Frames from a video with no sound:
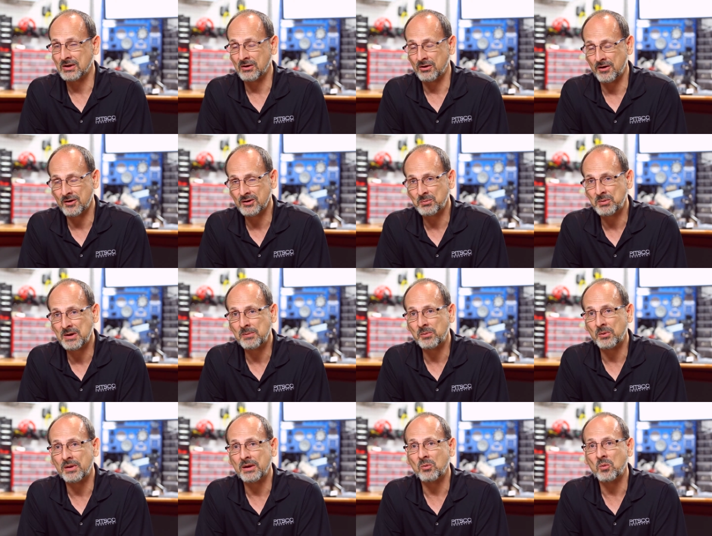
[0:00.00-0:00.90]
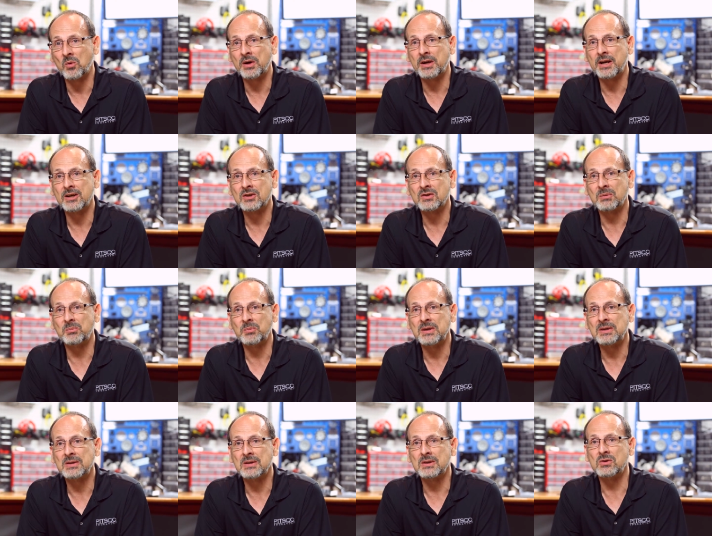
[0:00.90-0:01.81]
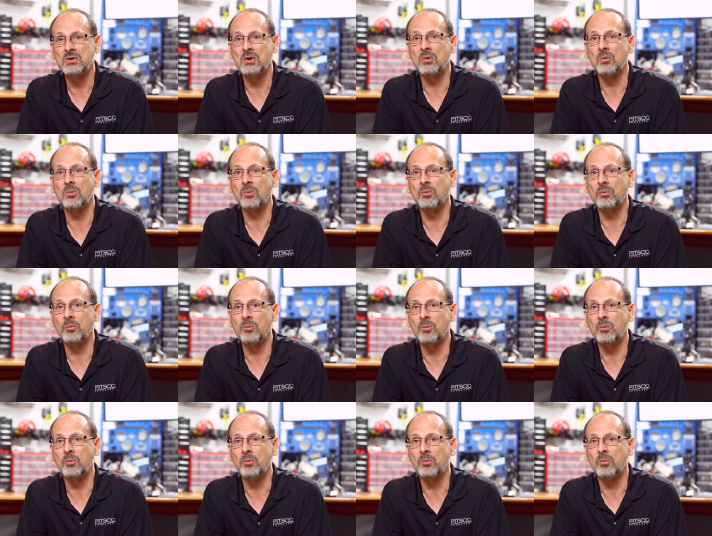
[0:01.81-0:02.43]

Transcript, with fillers: So those people that want extra pieces, you're